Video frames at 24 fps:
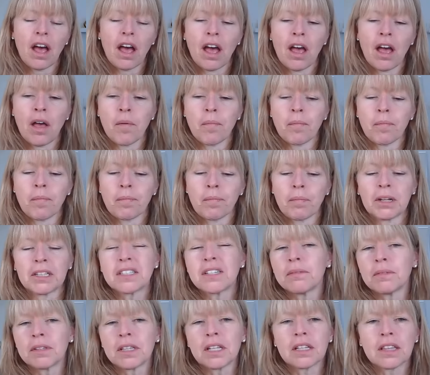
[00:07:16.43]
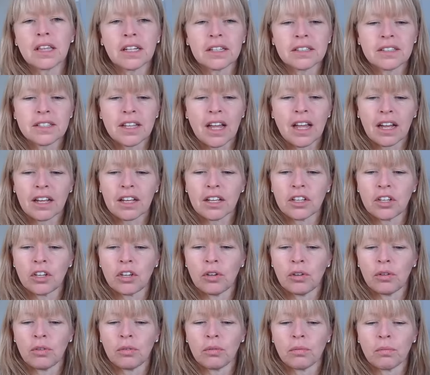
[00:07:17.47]
Um, but some of the things that
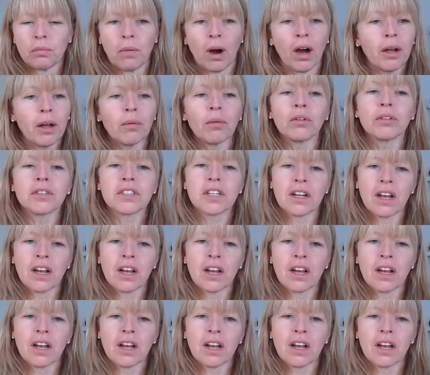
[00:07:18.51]
you might want